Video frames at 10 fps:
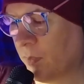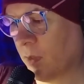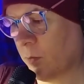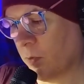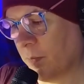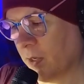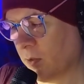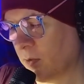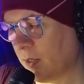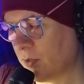would be
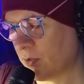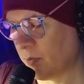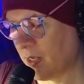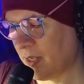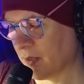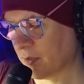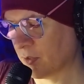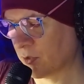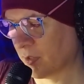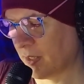only too eager to
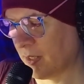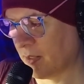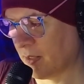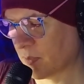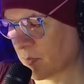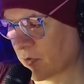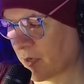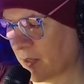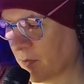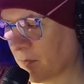join in his betrayal.